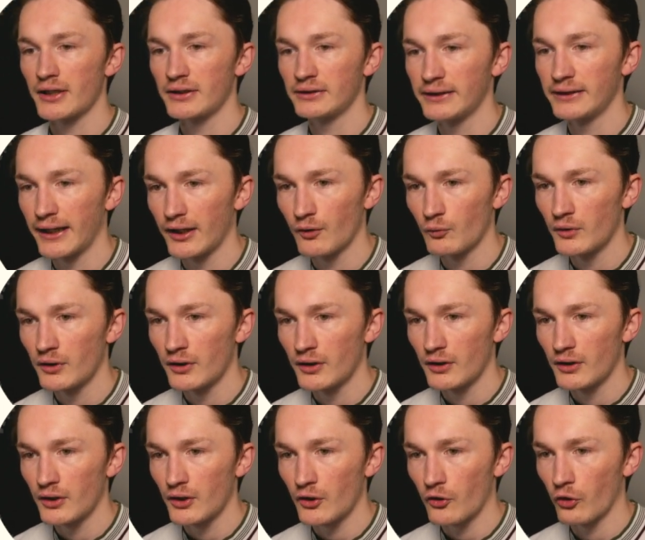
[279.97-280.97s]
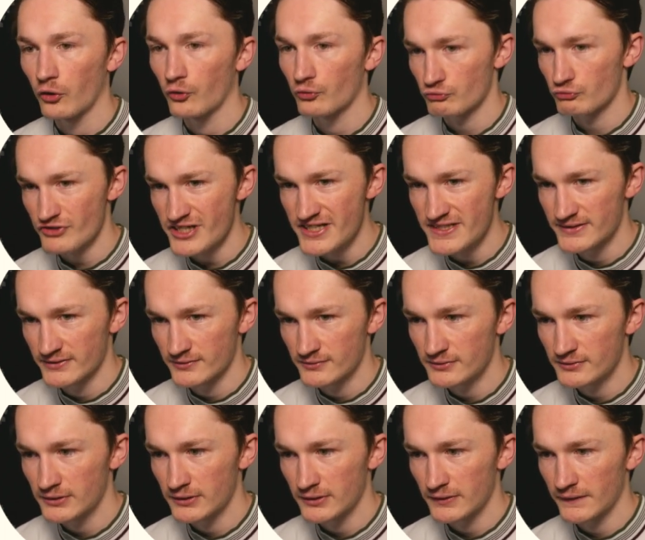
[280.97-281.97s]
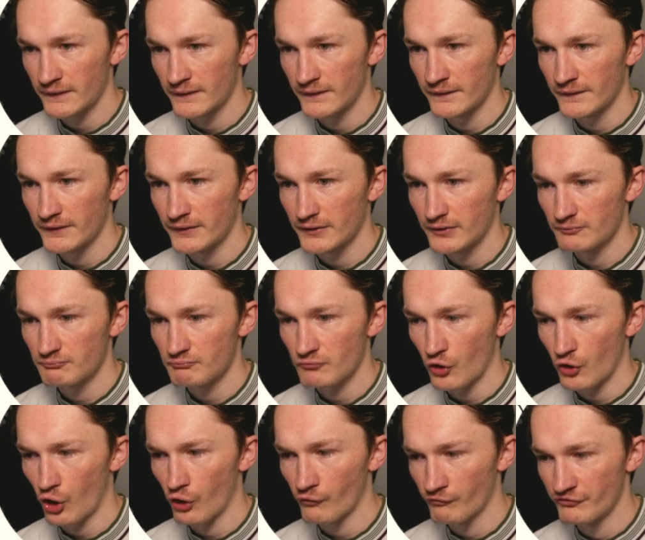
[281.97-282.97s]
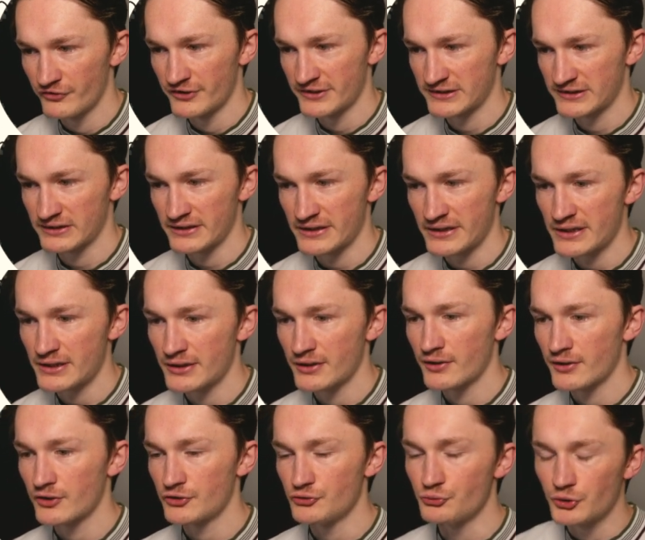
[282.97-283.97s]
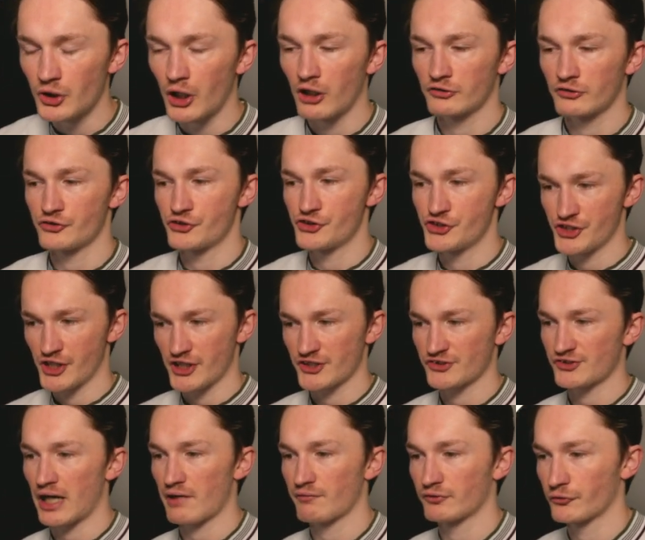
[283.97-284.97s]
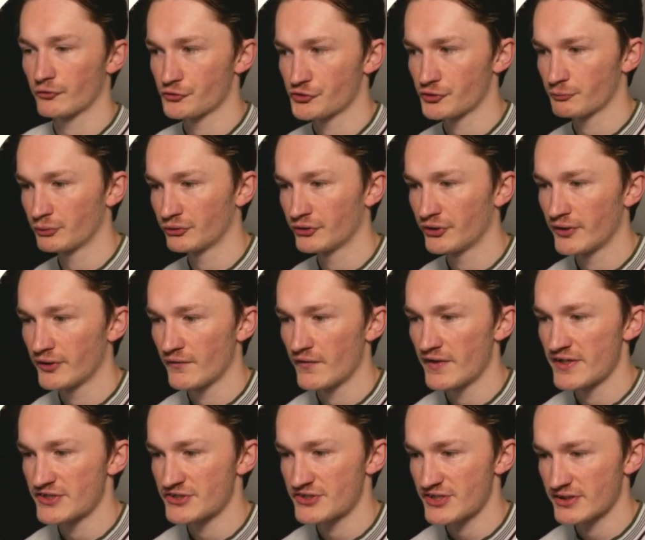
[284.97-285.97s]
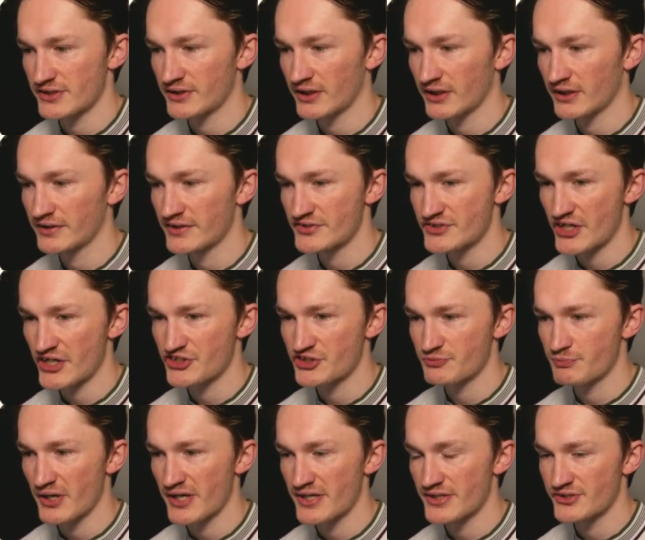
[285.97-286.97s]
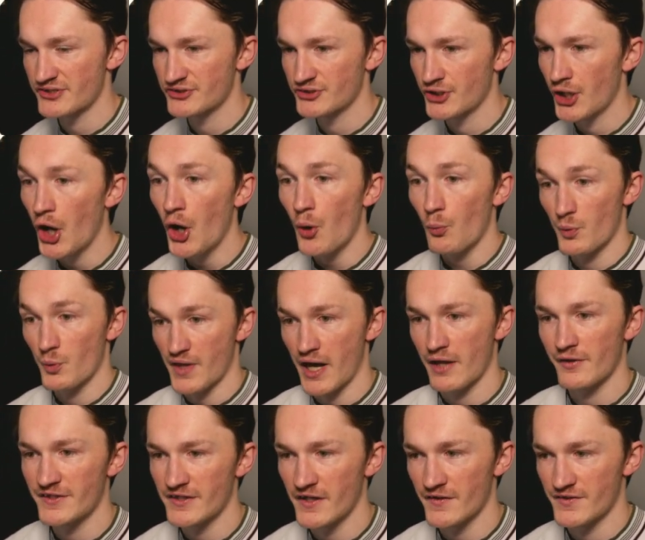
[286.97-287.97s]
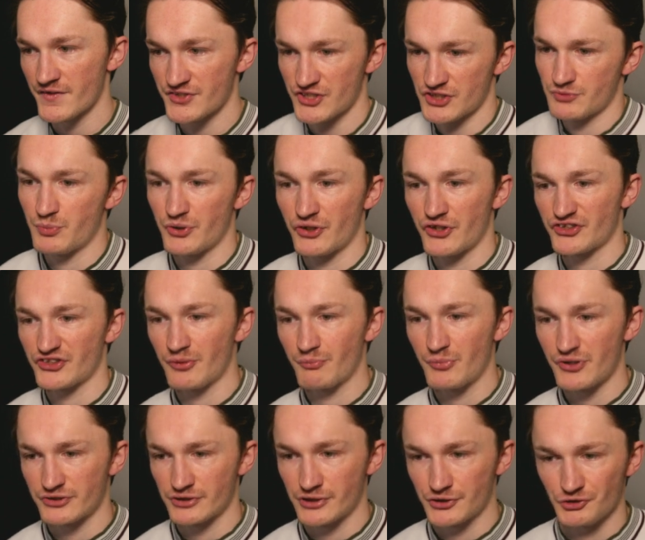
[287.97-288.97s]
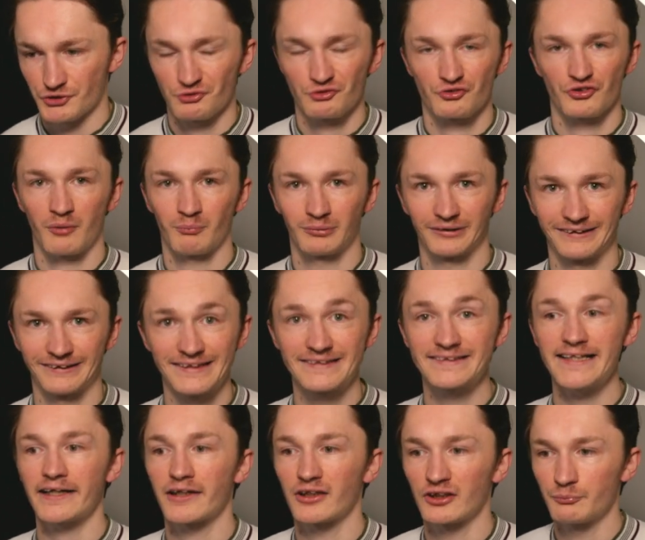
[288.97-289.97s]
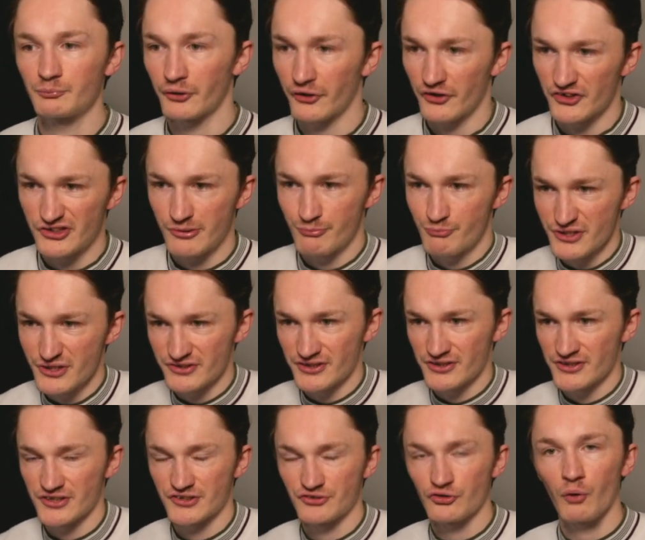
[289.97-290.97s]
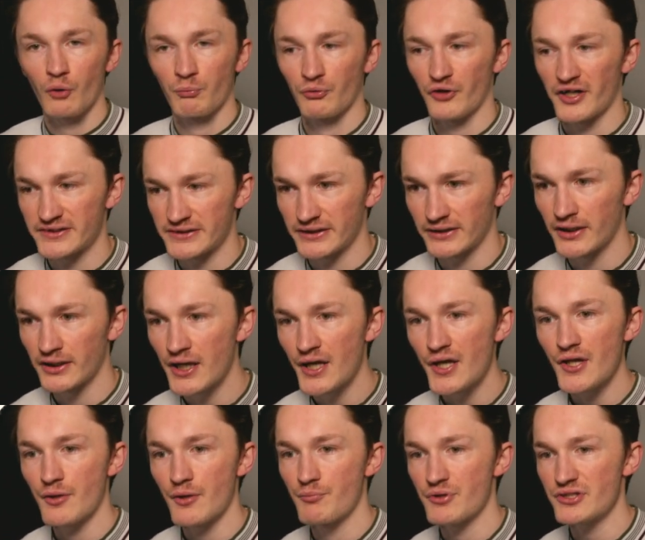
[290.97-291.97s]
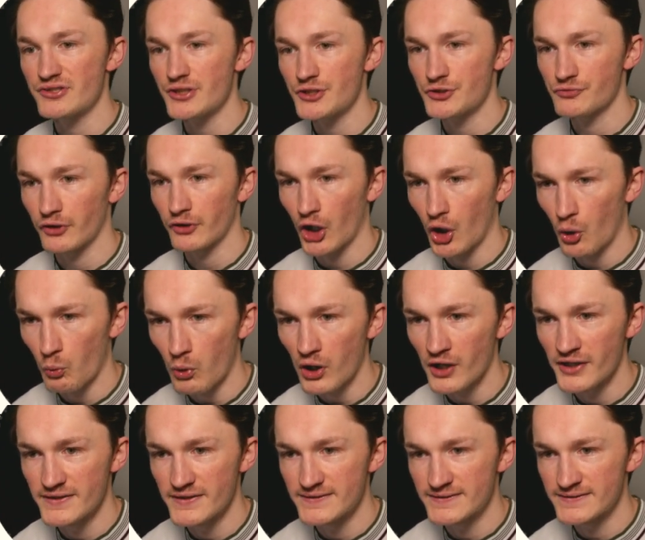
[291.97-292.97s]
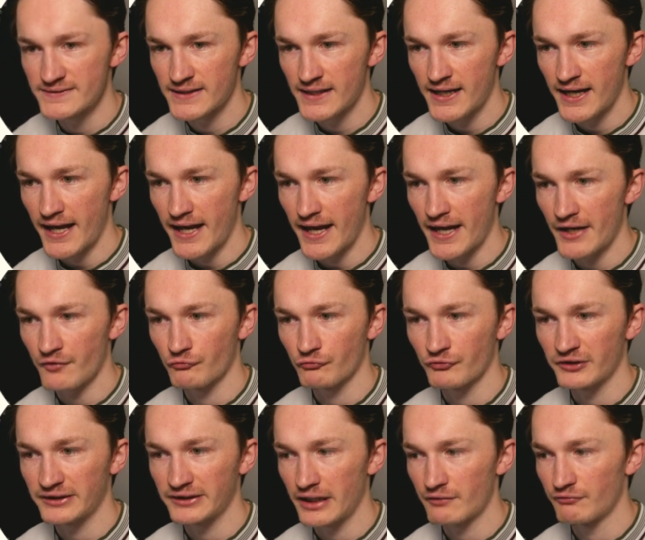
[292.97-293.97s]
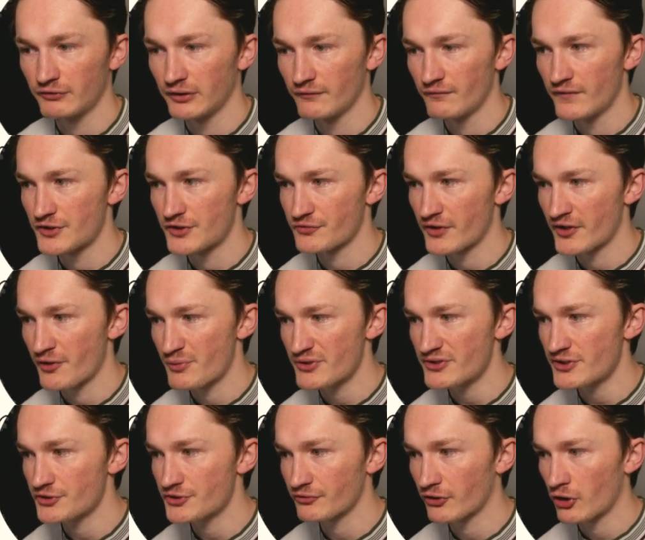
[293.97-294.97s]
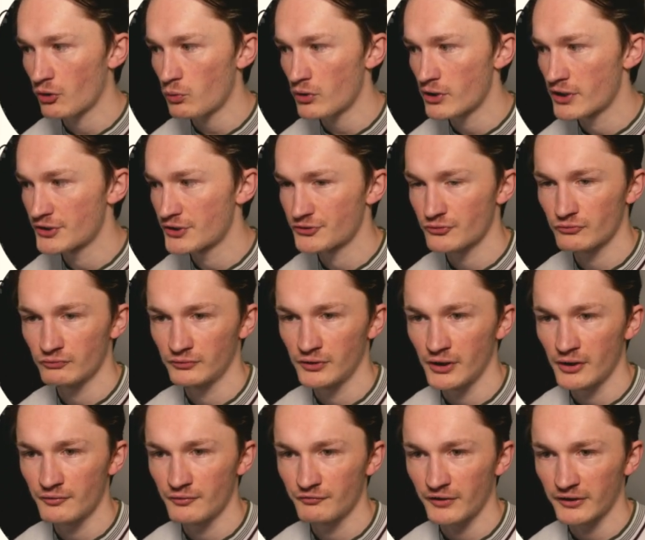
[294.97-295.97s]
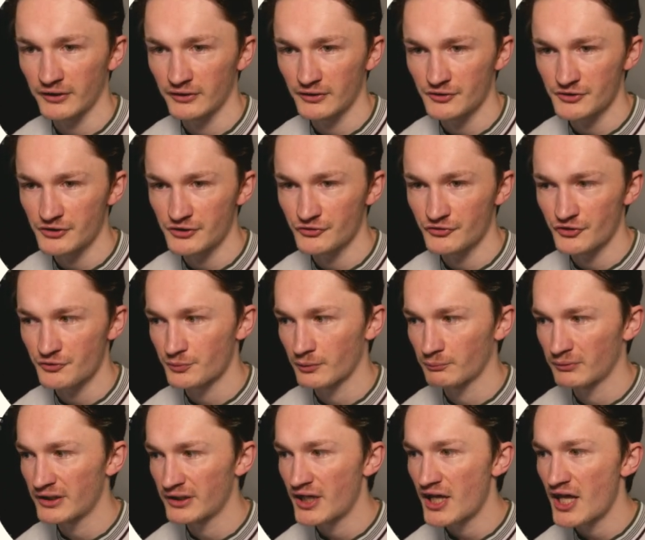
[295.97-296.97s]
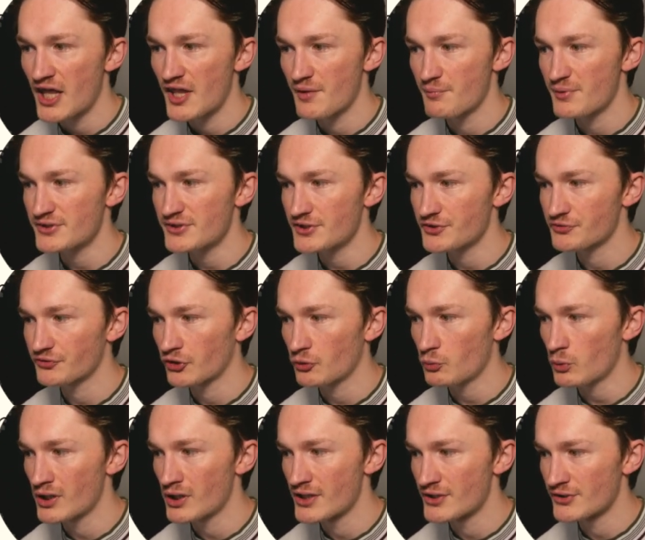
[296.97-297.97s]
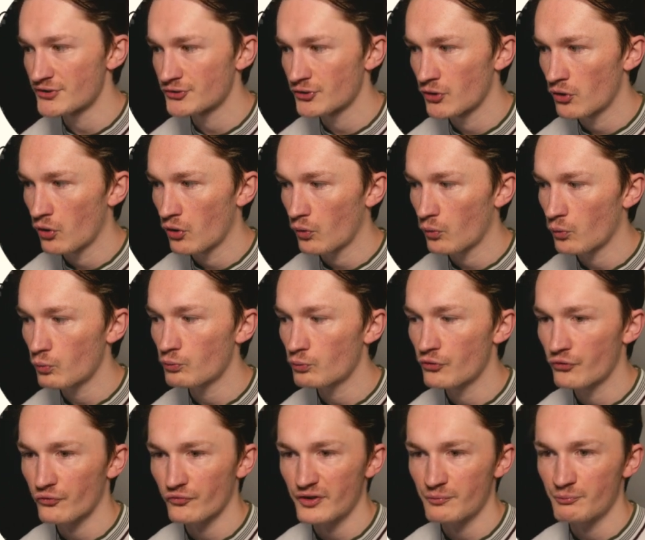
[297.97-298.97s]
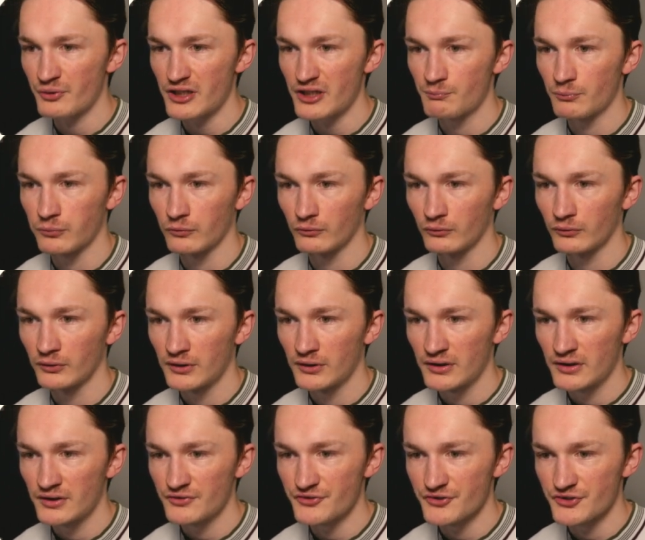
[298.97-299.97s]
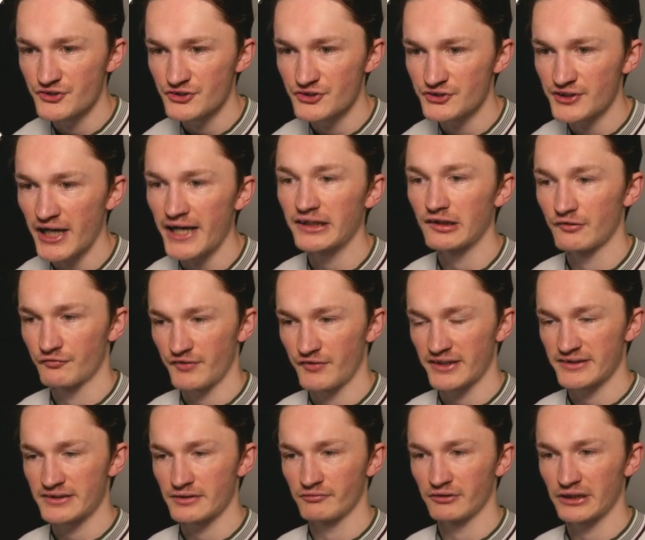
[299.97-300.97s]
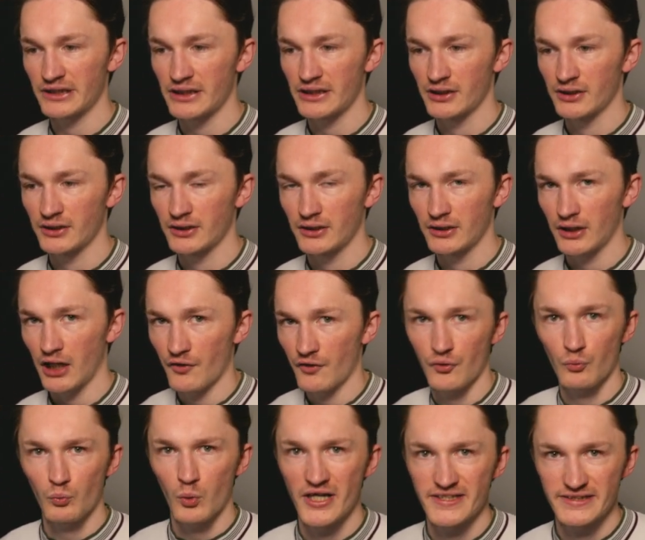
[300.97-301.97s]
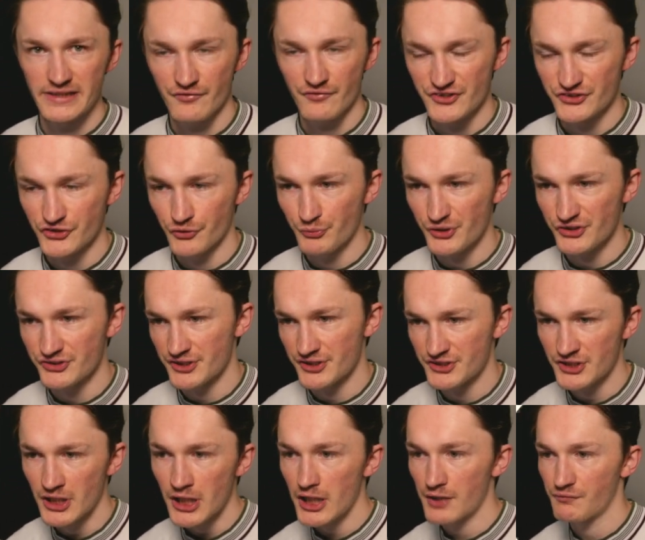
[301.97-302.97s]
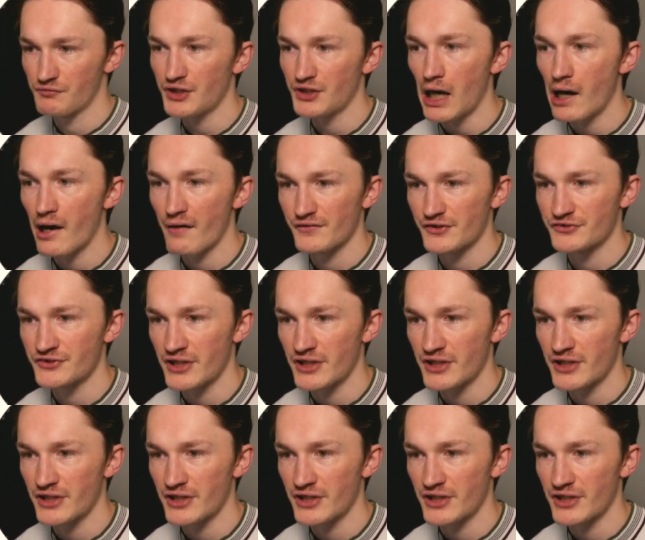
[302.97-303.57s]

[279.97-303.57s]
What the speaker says: Now, the reason that obviously you can't just have an entrepreneur that is thinking in this headspace without the others is because the business should crumble in a second because the business isn't operating. The business requires every level of this, right? The business requires, no, if I can actually do this properly, the business requires all three people to scale effectively. Otherwise, there is no business. If you don't have the